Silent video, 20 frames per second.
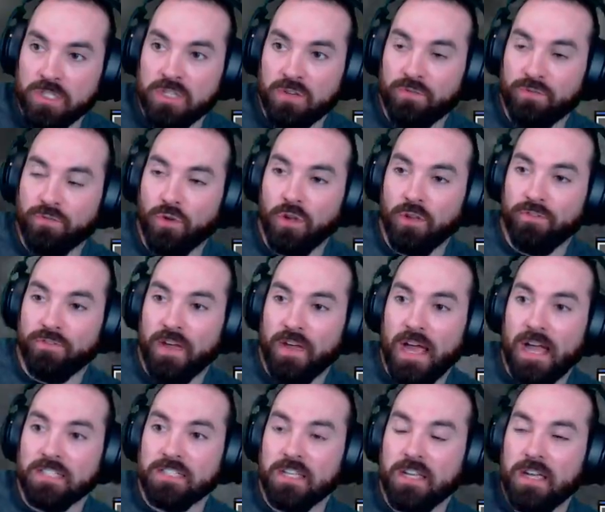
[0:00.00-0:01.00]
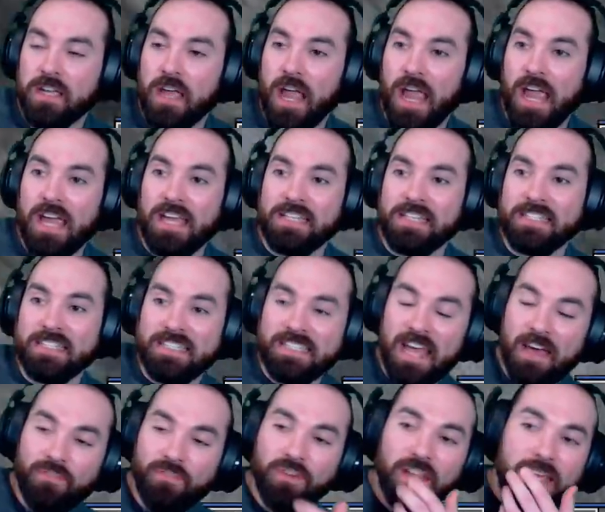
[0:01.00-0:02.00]
in full effect and
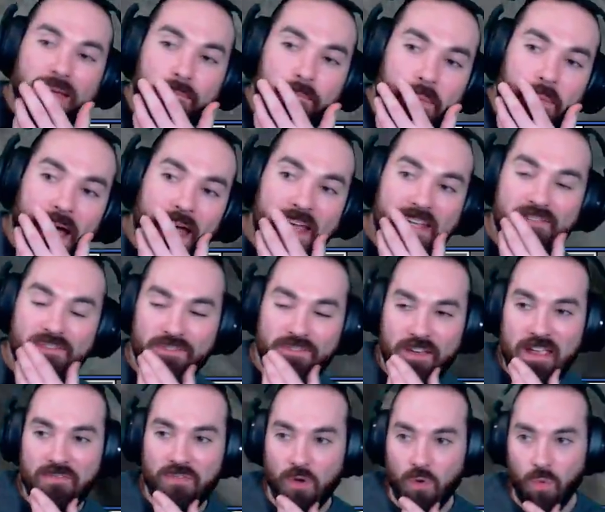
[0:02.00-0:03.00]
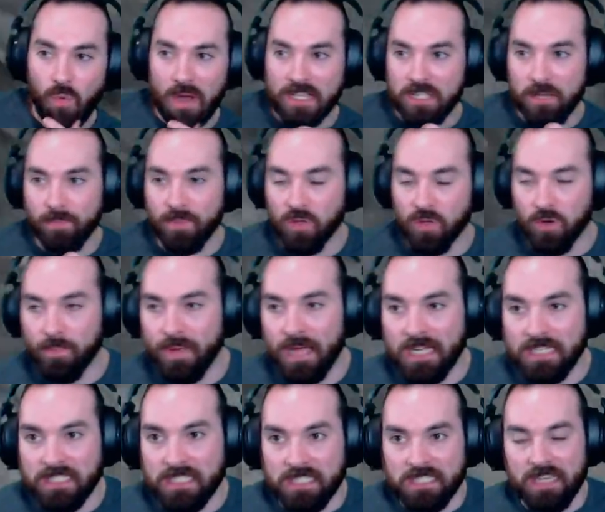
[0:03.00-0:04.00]
definitely my favorite way to build a
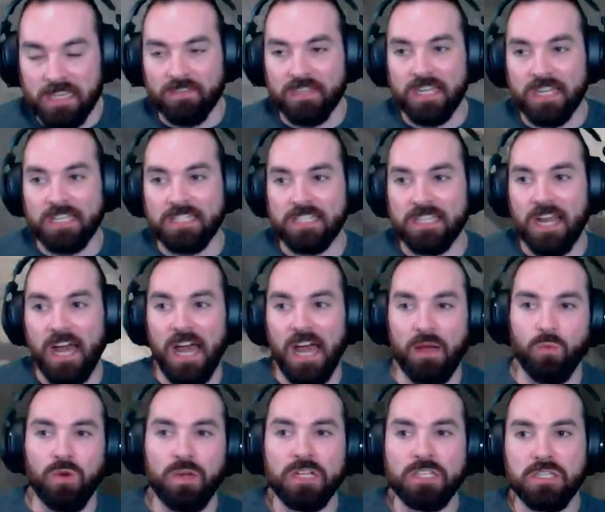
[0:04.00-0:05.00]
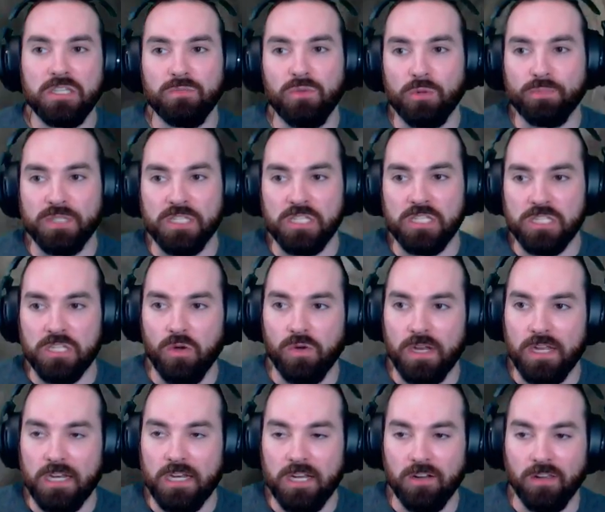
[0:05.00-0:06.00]
base in Seven Days to Die. We'll get some Oopsie Stone
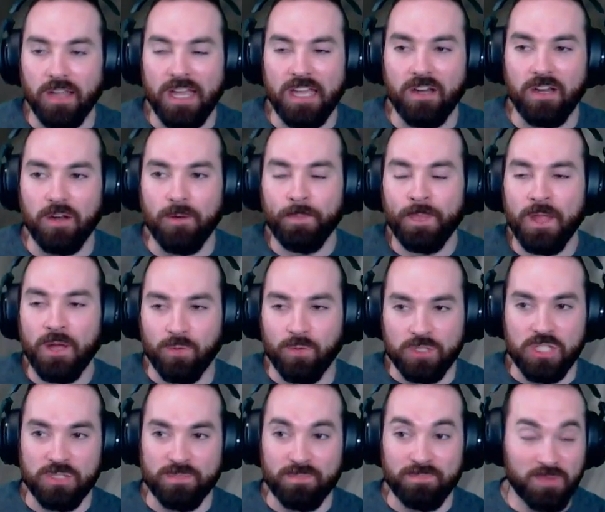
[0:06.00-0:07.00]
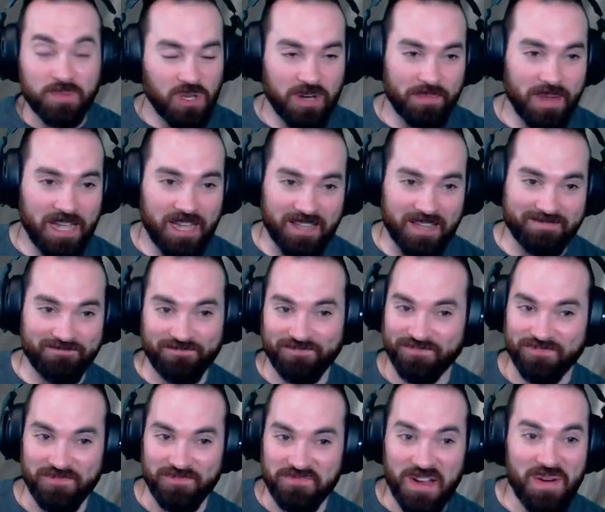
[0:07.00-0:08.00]
in here later, which is going to make a
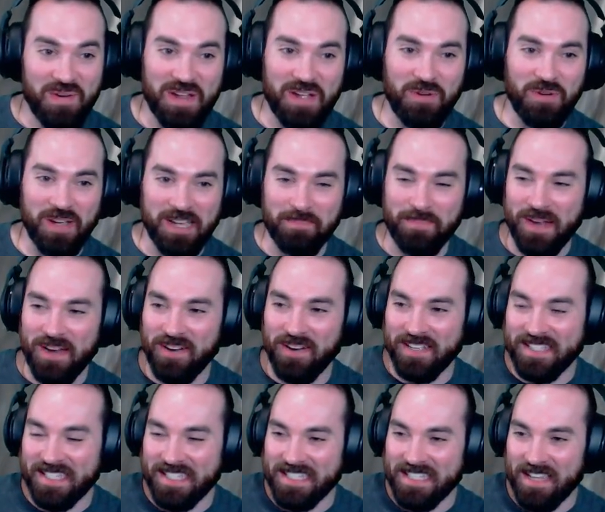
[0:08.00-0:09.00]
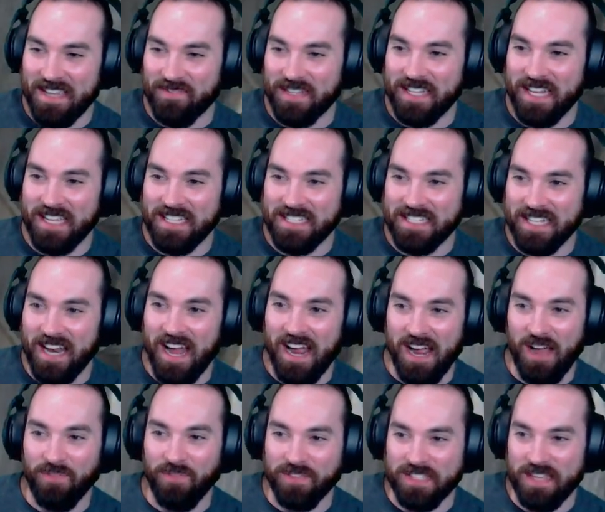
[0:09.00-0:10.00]
very quick appearance in Seven Days to Die
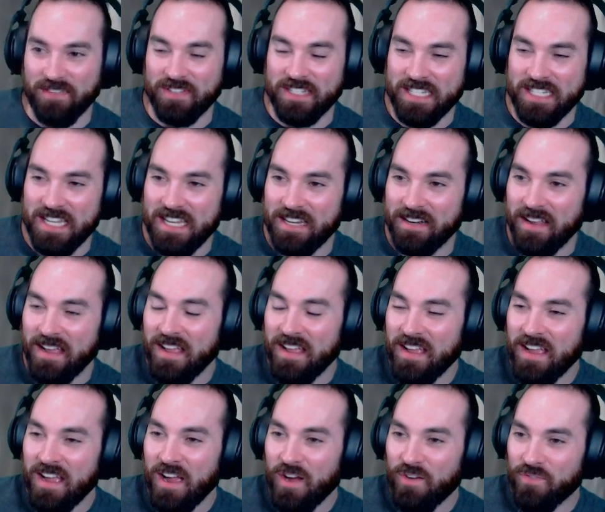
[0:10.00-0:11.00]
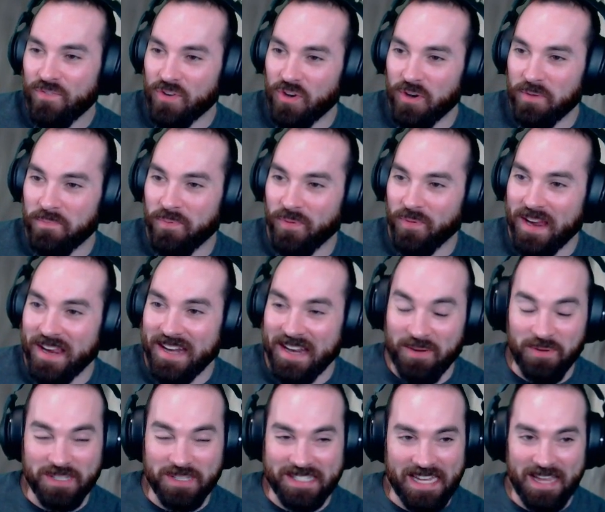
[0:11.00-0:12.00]
Alpha 17 for Nerd Parade. It
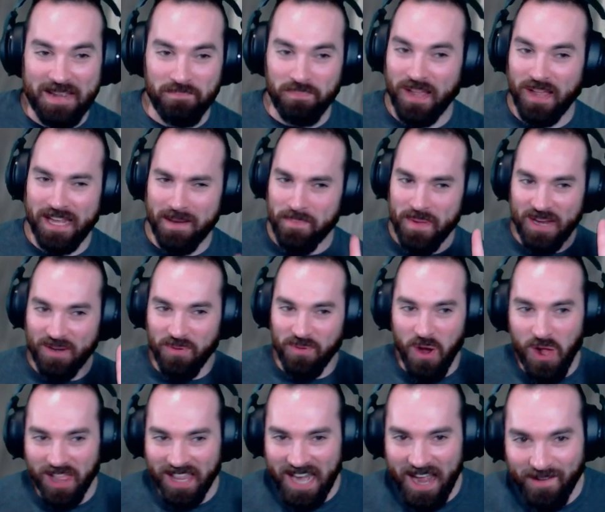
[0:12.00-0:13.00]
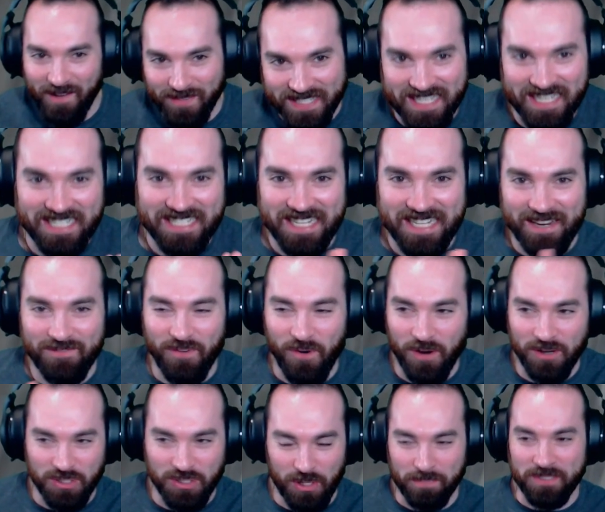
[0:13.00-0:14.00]
was it played a big role in Alpha 16
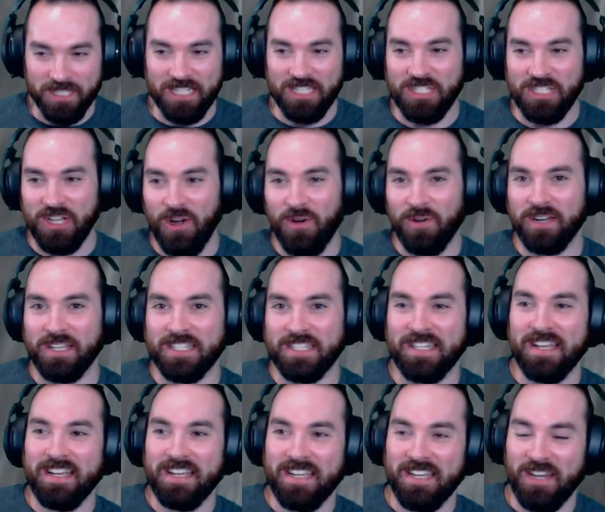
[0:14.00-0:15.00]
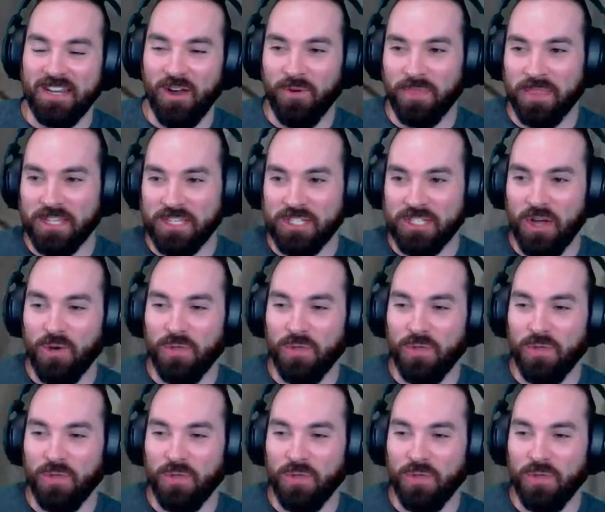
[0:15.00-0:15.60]
for us. Oopsie Stone is you know the stone